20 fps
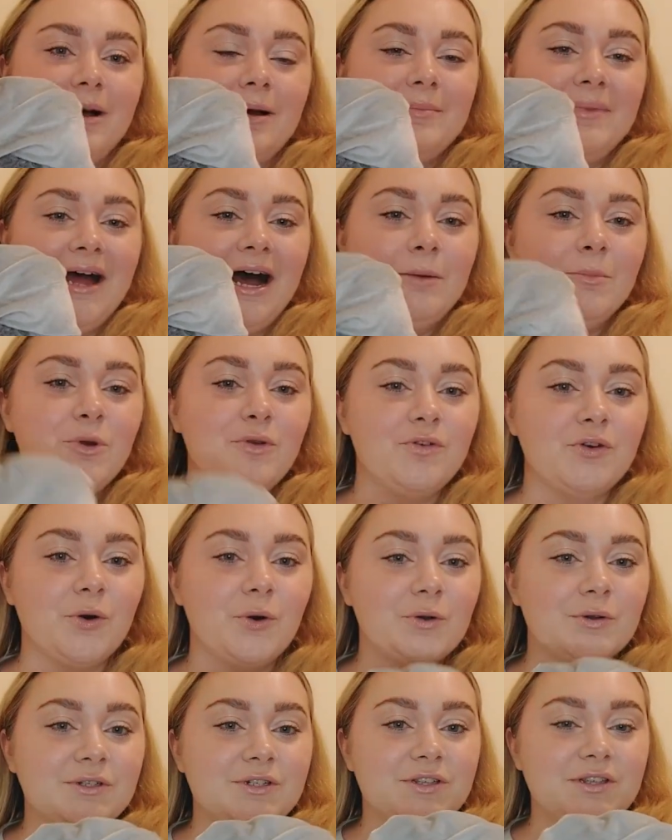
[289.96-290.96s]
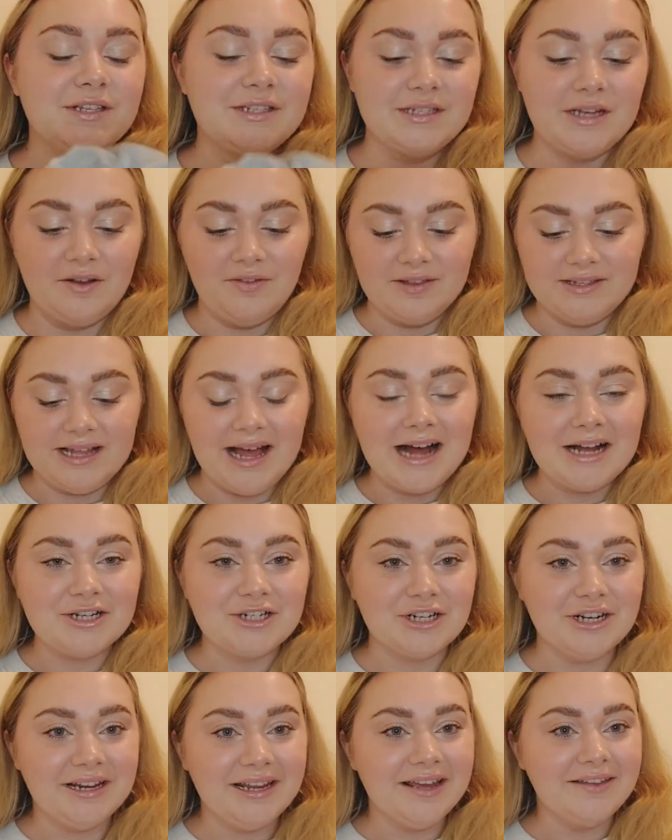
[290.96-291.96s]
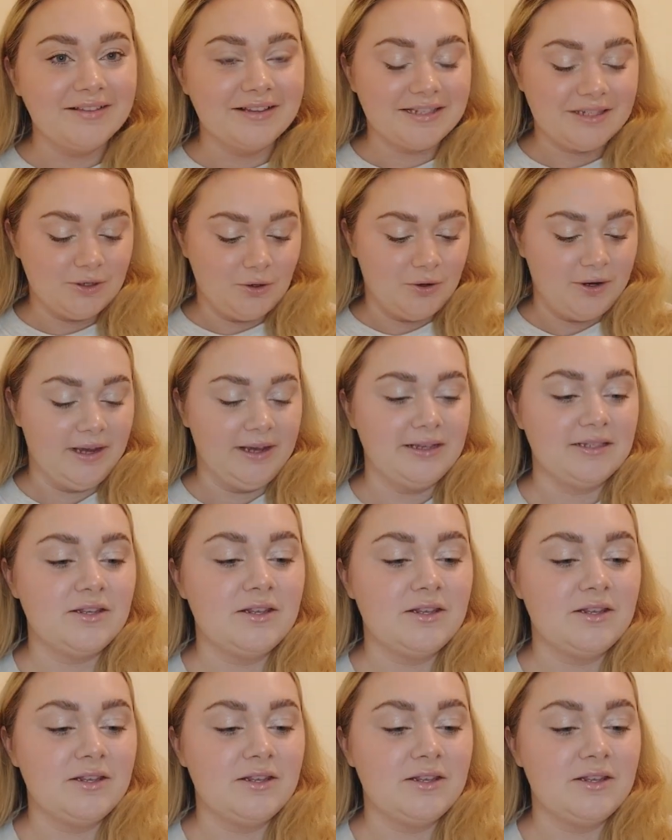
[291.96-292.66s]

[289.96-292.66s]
I'm now moving on to the stuff that's actually in the stocking.